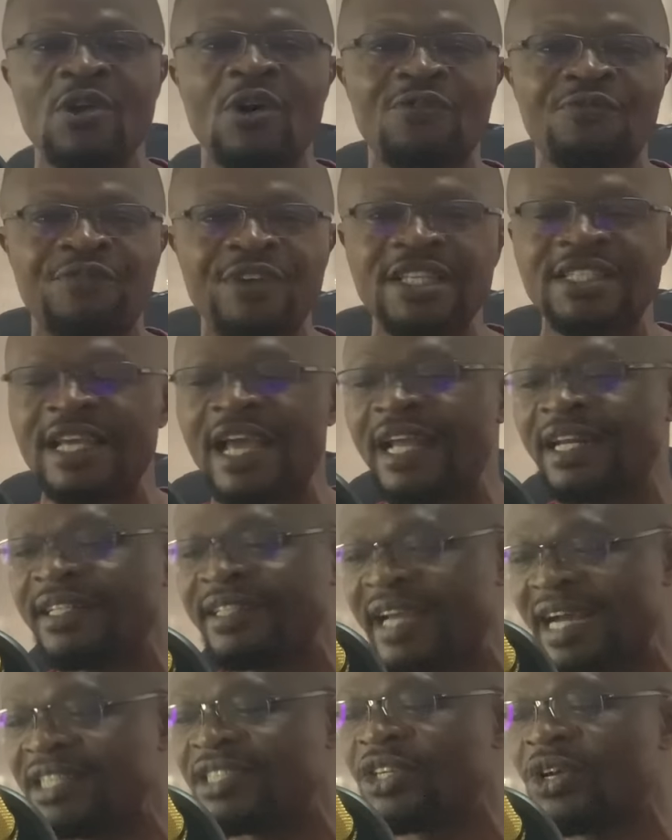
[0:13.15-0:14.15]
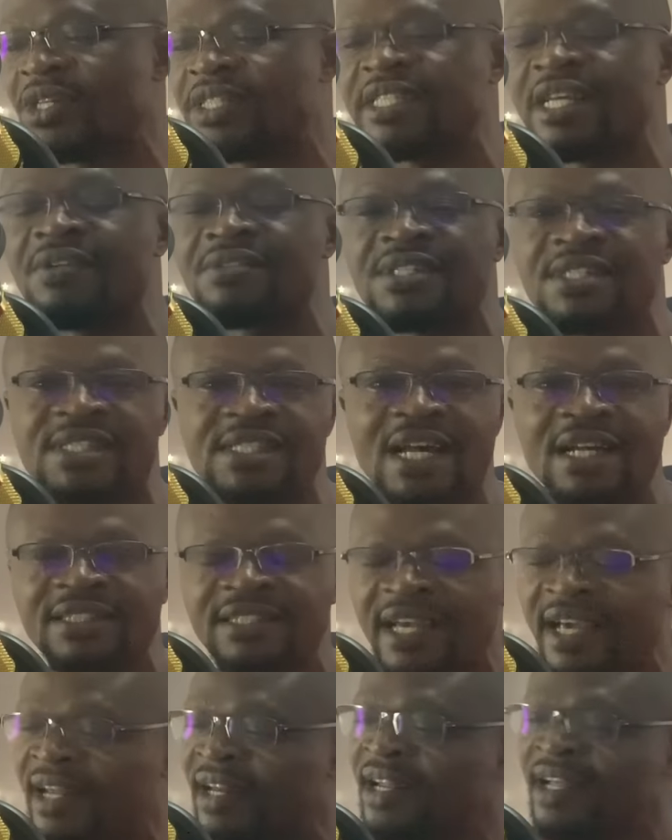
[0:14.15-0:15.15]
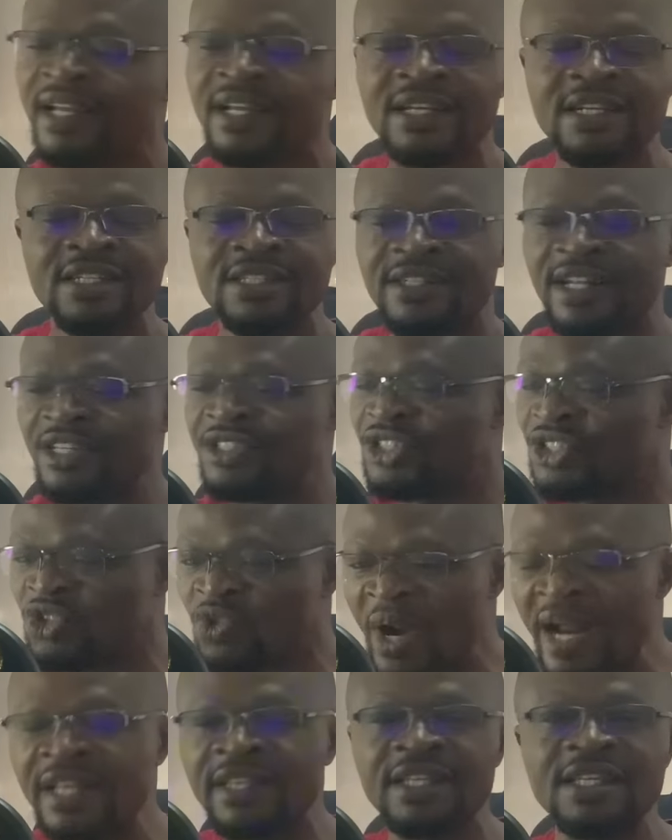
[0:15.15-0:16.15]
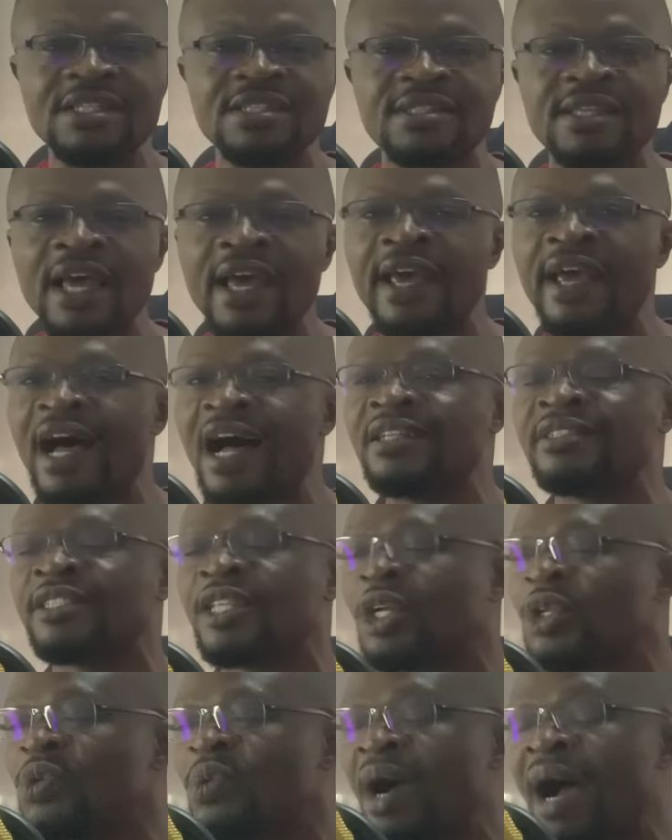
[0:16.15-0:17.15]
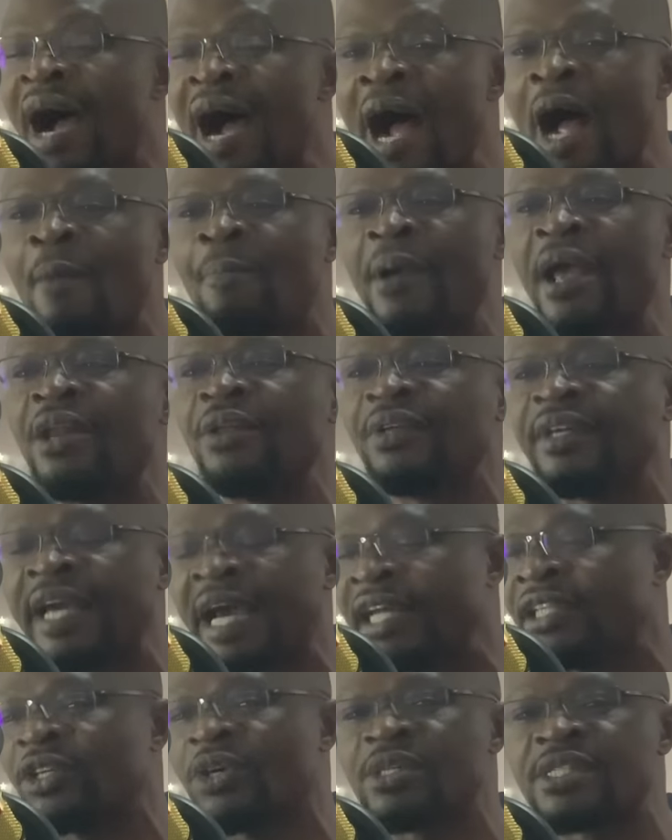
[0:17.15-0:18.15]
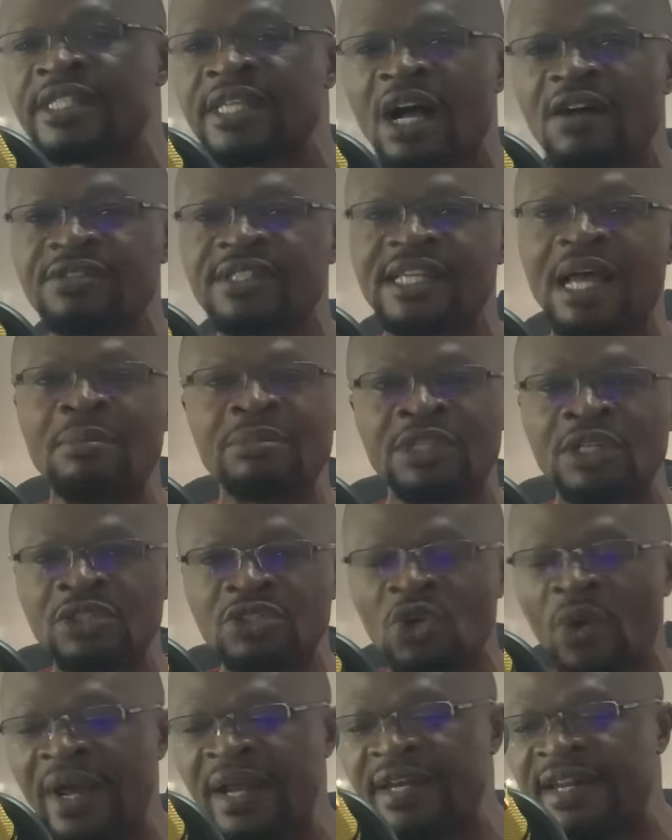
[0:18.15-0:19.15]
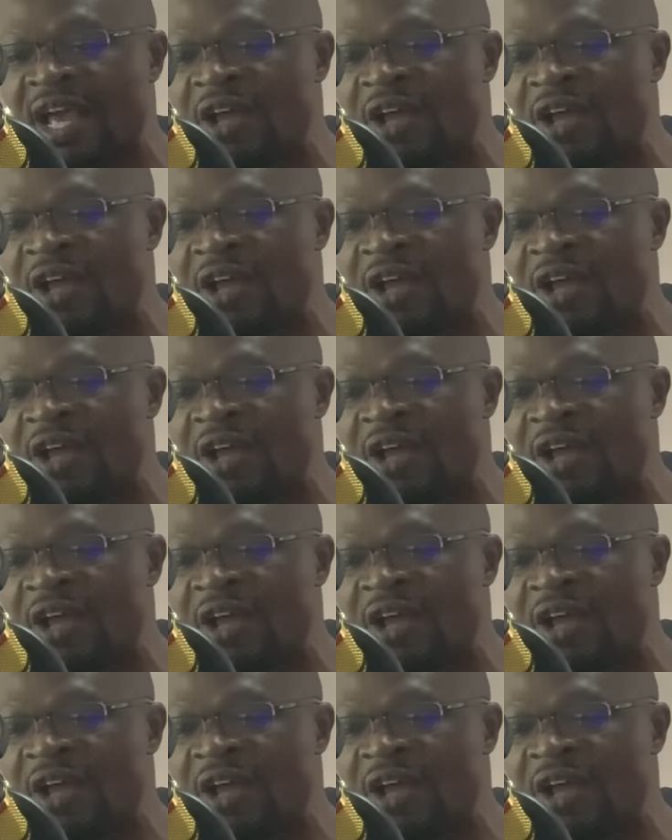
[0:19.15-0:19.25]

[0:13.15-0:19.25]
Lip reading: your feet and get yourself started. The strength is there until you are up and you get yourself something doing,